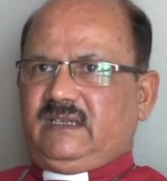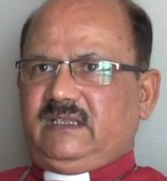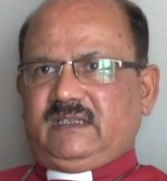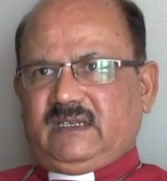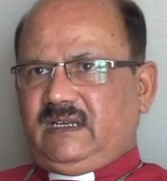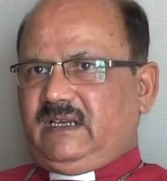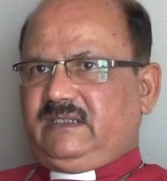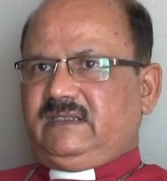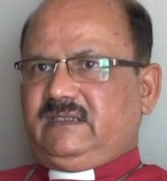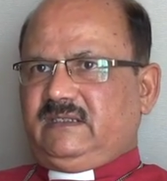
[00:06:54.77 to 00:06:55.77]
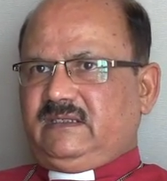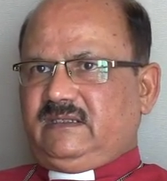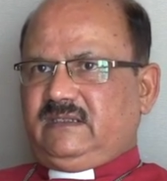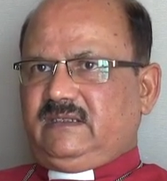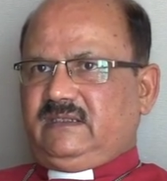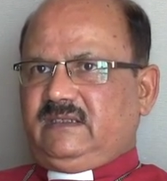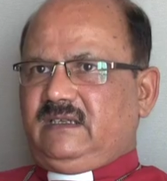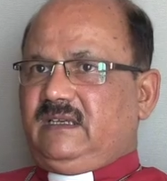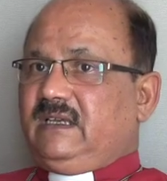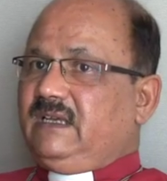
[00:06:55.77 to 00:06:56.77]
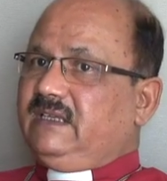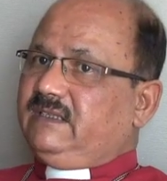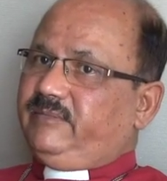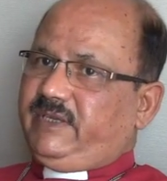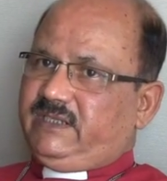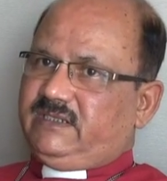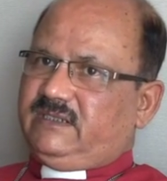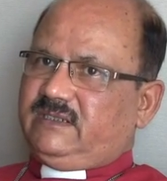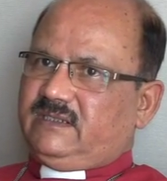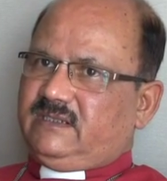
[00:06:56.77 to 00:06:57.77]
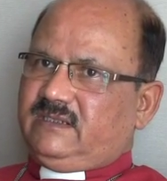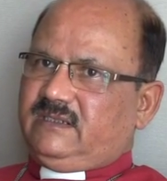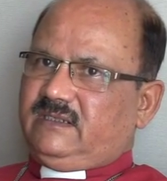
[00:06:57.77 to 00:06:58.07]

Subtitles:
and the courage, and the patience